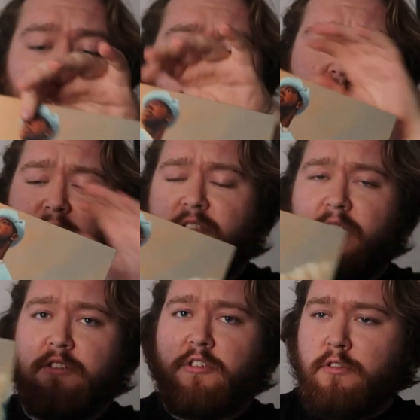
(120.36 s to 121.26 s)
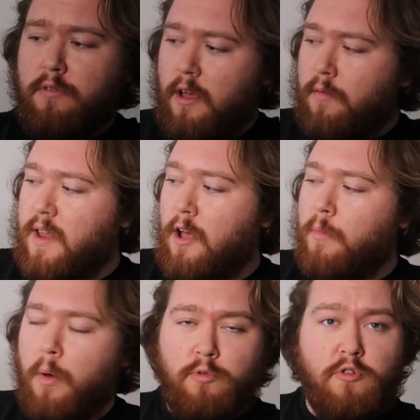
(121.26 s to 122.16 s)
I was listening to the other day
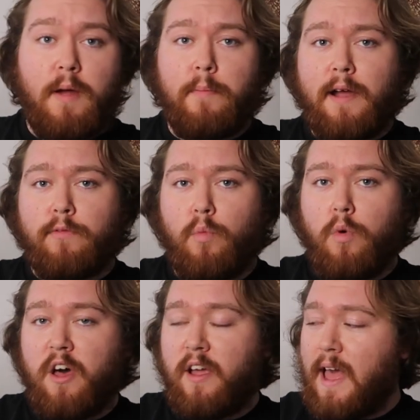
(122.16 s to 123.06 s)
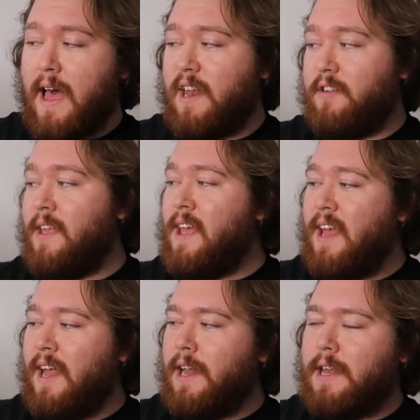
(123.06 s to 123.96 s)
on my drive back from work, and
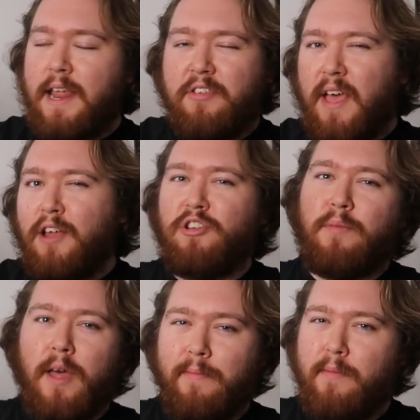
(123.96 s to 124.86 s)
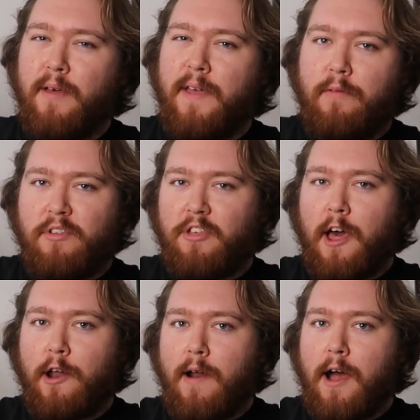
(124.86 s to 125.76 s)
this actually might be my favourite
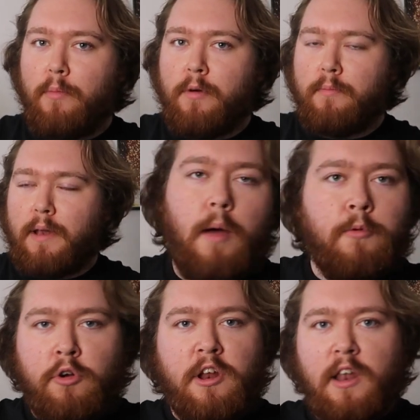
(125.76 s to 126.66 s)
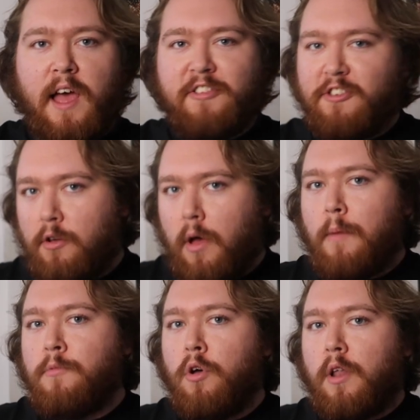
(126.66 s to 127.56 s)
Tyler album. I'm not gonna lie to you,
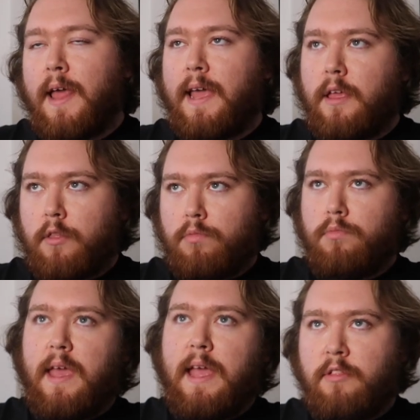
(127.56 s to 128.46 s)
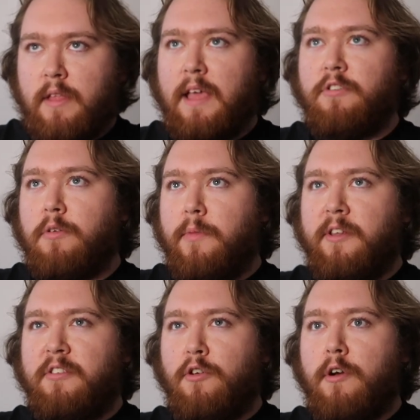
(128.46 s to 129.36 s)
I'm not like in his
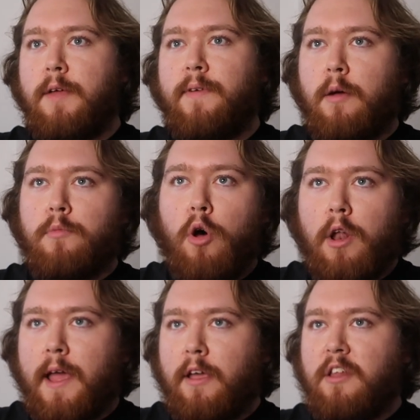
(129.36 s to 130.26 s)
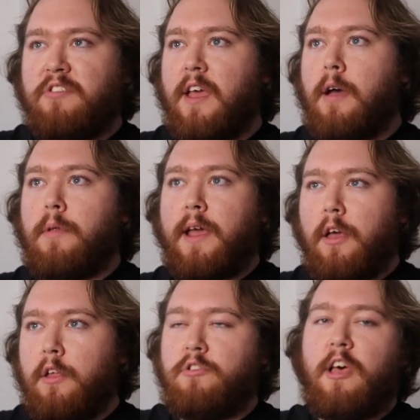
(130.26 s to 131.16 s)
community or anything. I'm not like gonna say I'm like
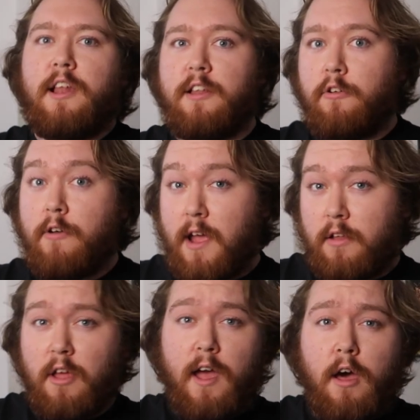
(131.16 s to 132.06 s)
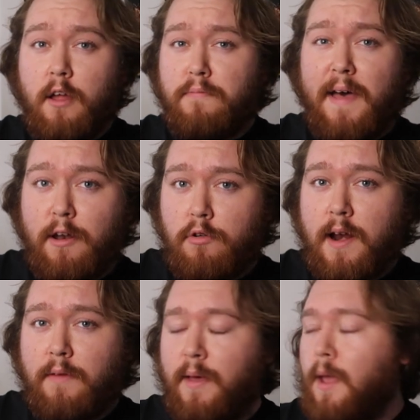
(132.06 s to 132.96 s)
a Tyler the Creator diehard fan or
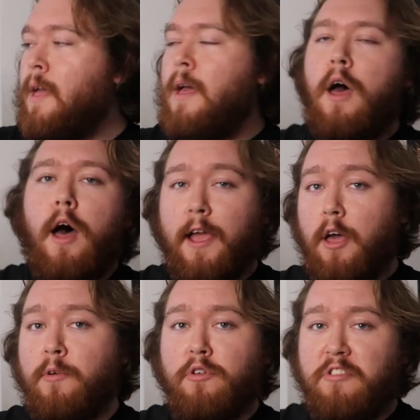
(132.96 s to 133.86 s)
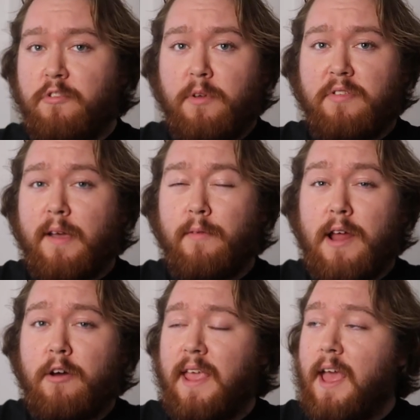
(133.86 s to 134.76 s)
anything. I come across his music every
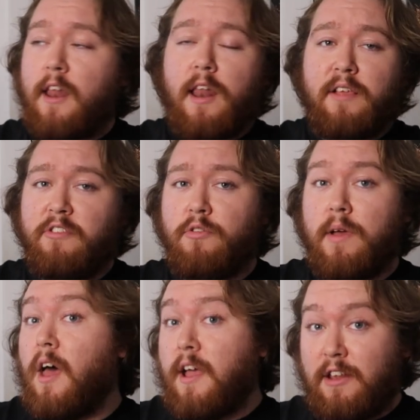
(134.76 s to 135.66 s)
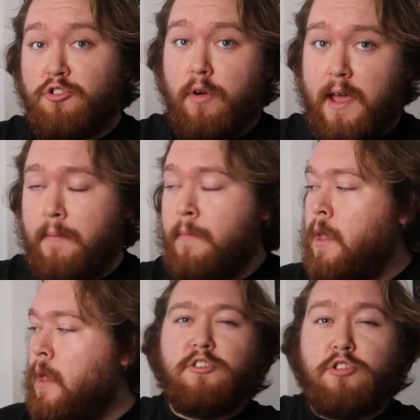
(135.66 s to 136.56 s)
now and again and I listen to it and I enjoy it.
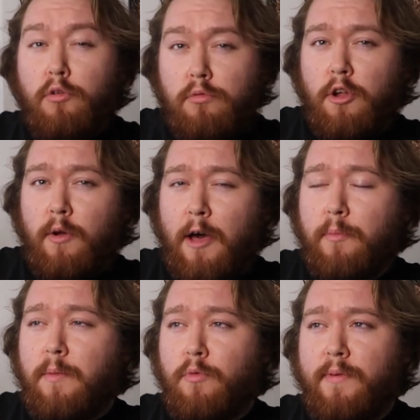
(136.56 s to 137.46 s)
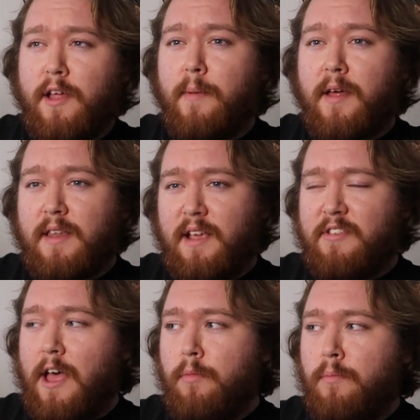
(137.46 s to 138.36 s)
I don't know how people feel about
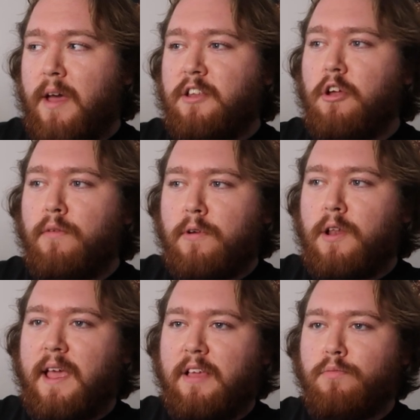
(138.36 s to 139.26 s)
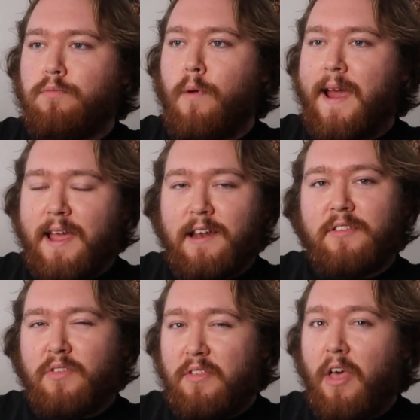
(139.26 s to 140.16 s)
this album, but I don't feel like it's rated
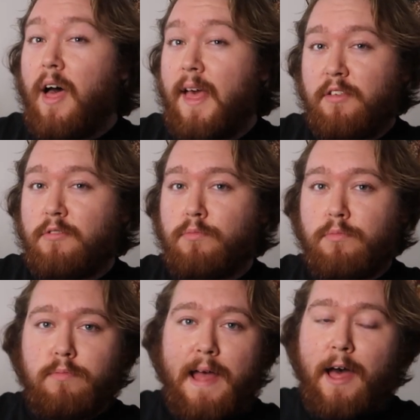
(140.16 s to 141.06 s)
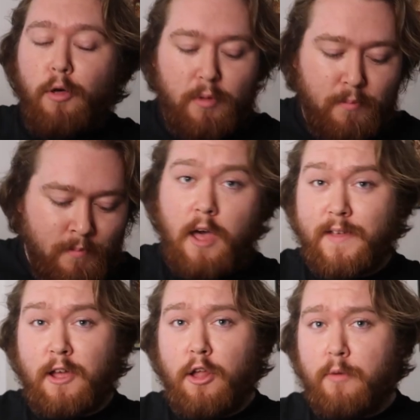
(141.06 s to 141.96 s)
as his highest album. I
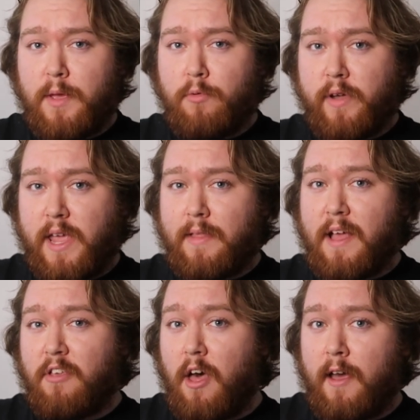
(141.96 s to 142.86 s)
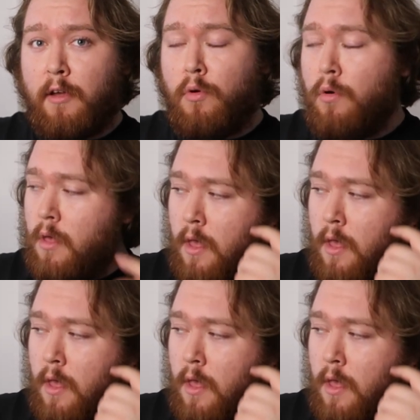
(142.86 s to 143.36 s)
think a lot of people would give that to IGOR,